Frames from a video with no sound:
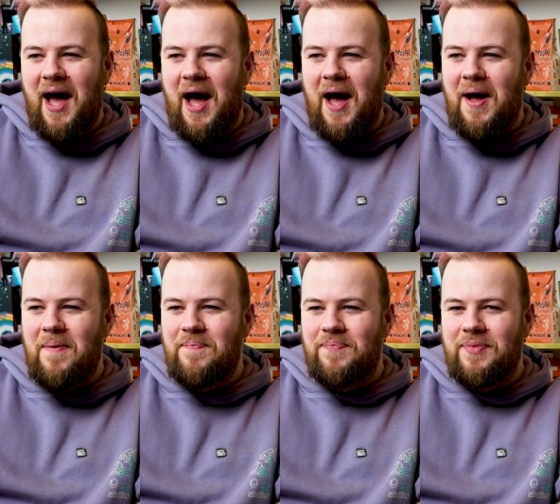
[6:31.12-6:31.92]

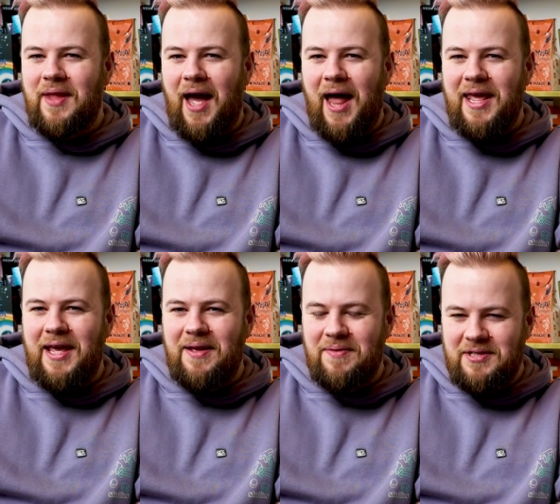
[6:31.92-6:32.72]
And
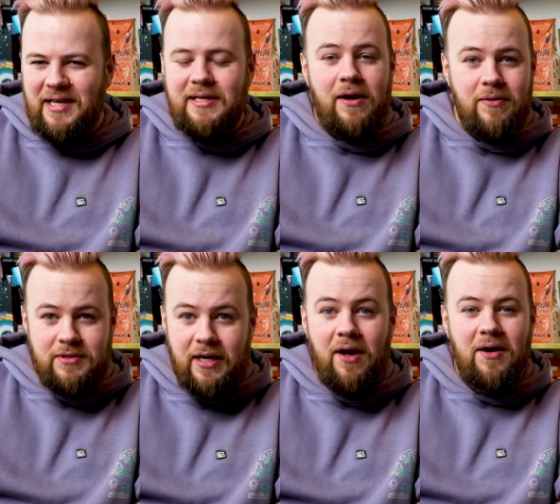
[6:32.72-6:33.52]
he sat down and he was like,